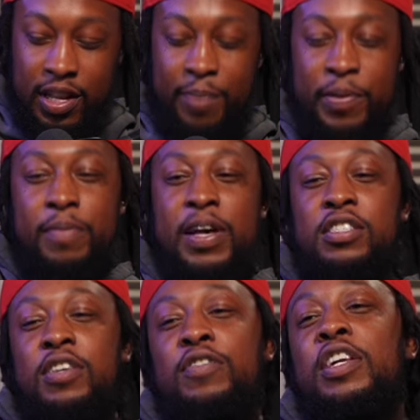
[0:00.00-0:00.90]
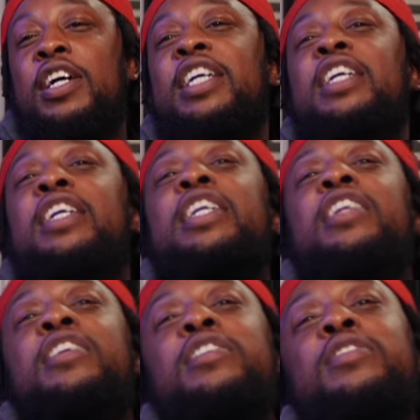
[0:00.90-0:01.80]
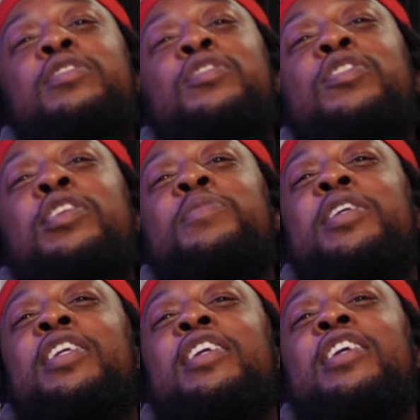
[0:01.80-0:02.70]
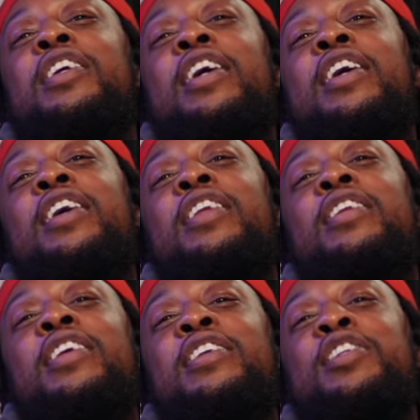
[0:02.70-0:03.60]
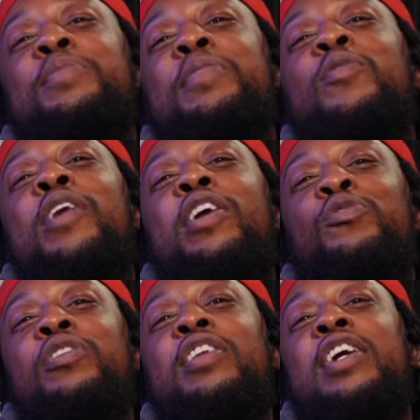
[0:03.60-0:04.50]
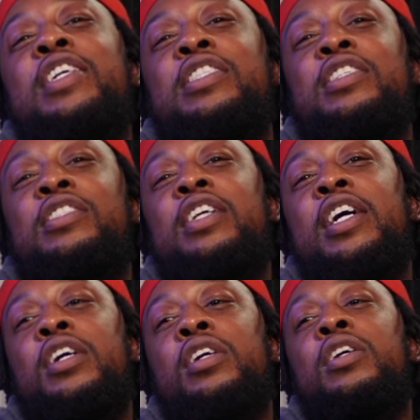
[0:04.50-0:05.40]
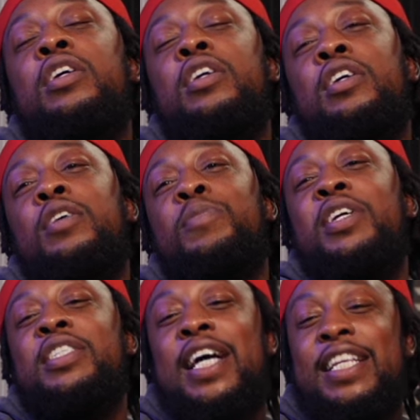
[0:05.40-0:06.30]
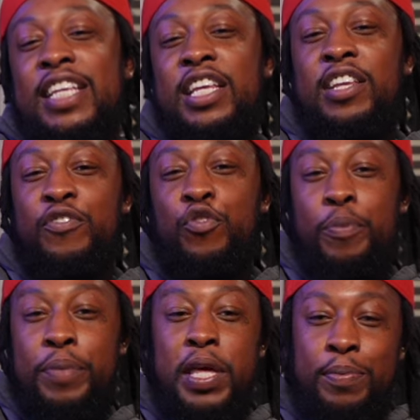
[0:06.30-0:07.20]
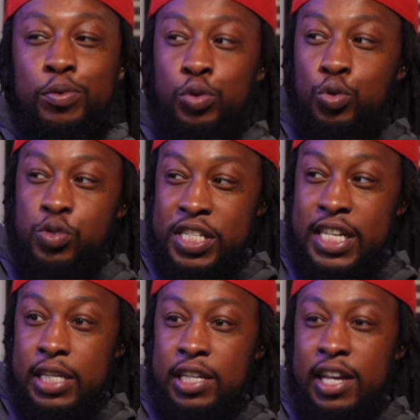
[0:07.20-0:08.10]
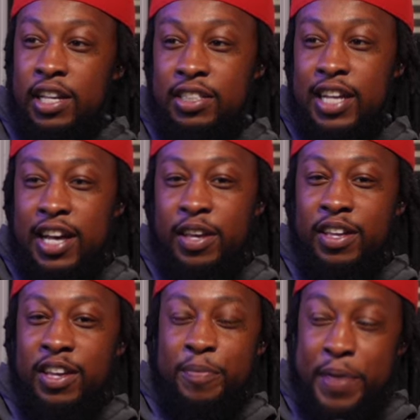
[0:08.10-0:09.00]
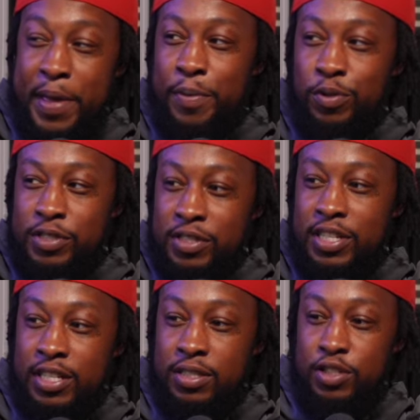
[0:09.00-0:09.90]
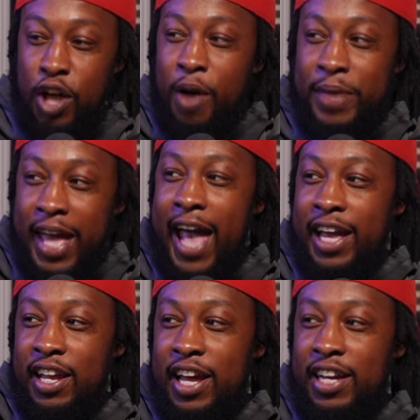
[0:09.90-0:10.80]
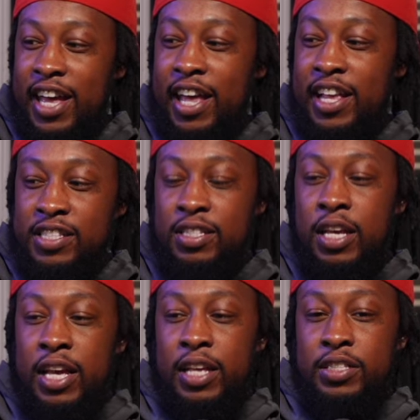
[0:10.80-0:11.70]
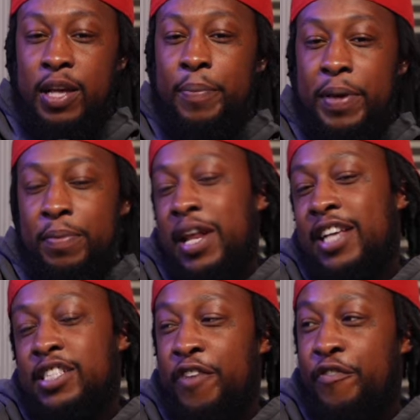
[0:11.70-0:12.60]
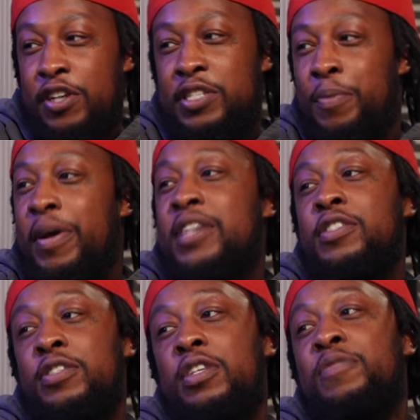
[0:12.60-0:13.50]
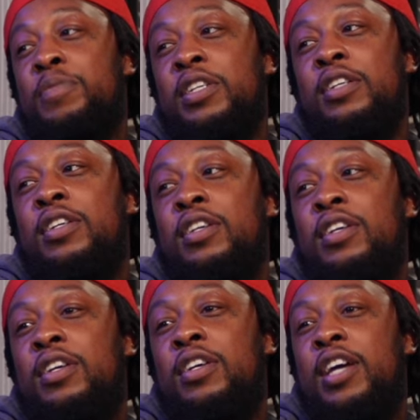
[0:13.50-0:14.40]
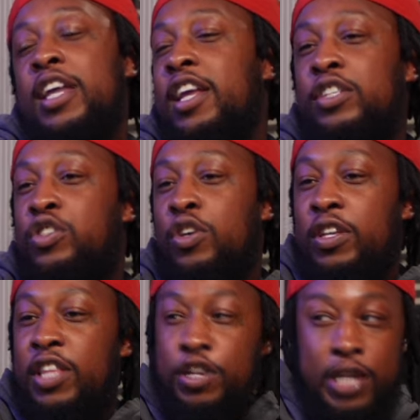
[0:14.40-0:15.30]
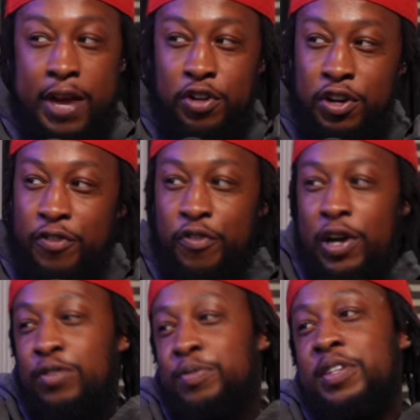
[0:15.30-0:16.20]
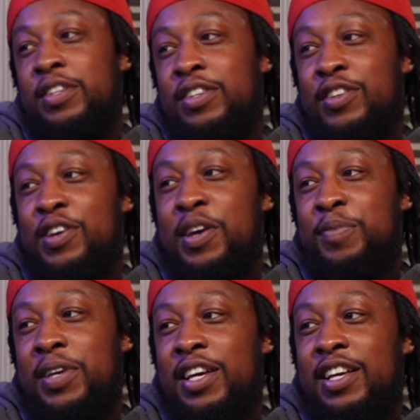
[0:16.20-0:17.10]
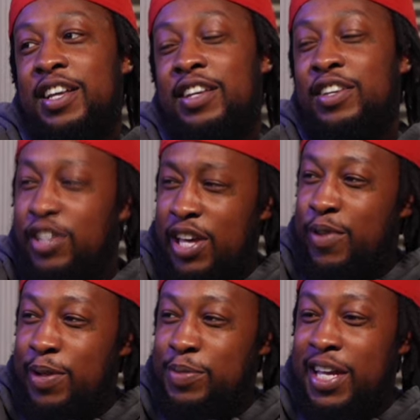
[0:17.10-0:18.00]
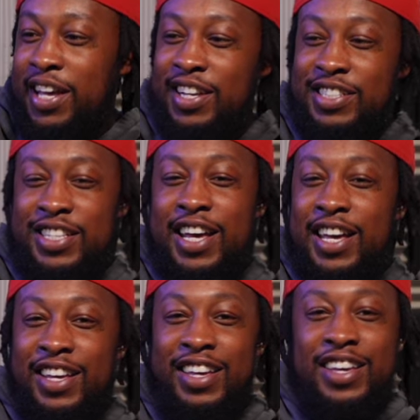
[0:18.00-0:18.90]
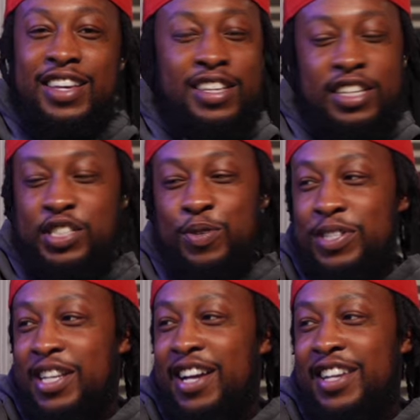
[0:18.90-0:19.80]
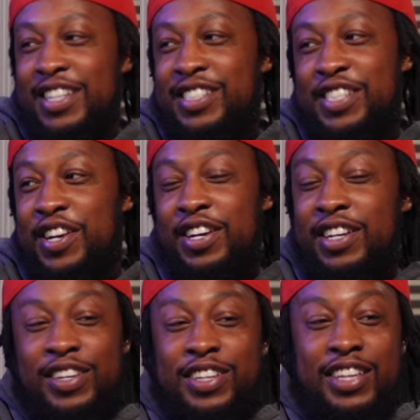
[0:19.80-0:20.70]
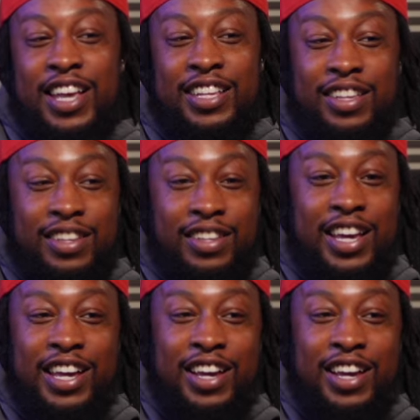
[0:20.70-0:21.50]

bro. I made myself look like an idiot. Yeah. You know what I mean? And, yeah. and it took me a while to realize it. It's like because I did it for people to see. It's mm-hmm. like people saw me acting like that. Yeah. some people that's their first impression of me. Yeah. And they, so they're never gonna fuck with me. You right. know what I mean? Yeah. You get what I'm saying? It's yeah, like this I, shit was unnecessary. Like